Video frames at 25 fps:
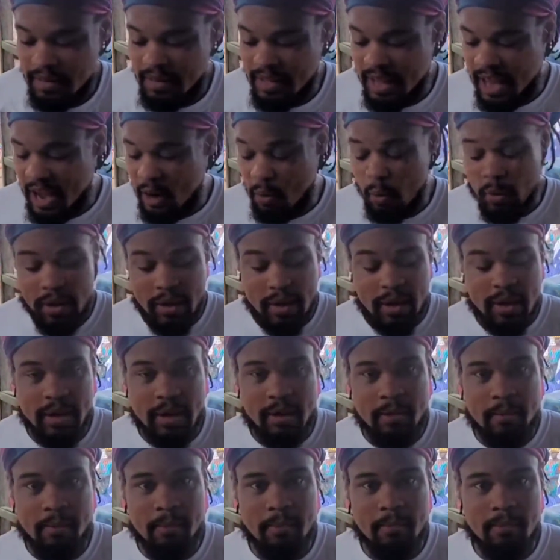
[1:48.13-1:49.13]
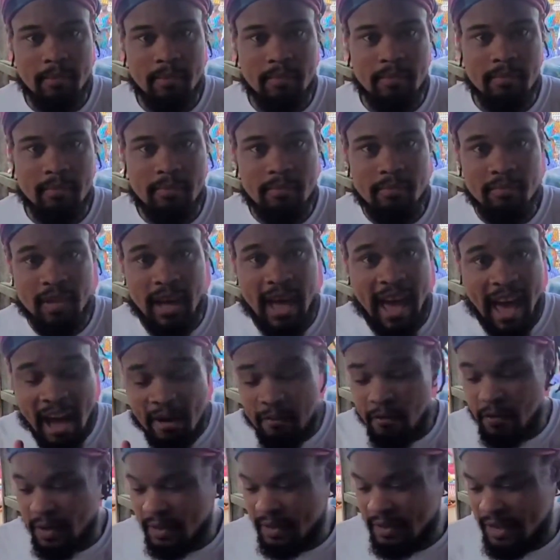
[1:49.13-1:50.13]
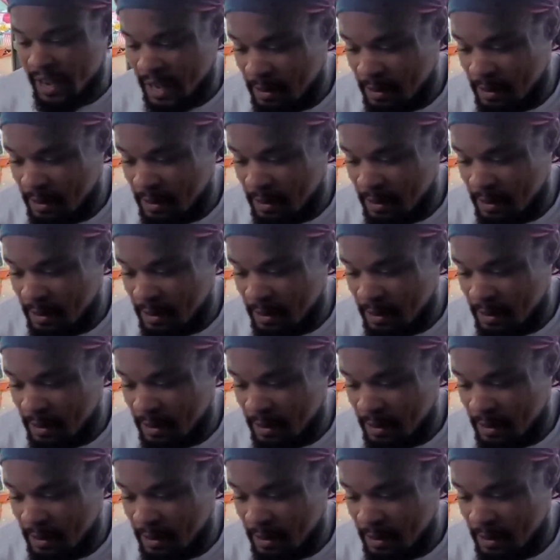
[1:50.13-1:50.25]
that we the African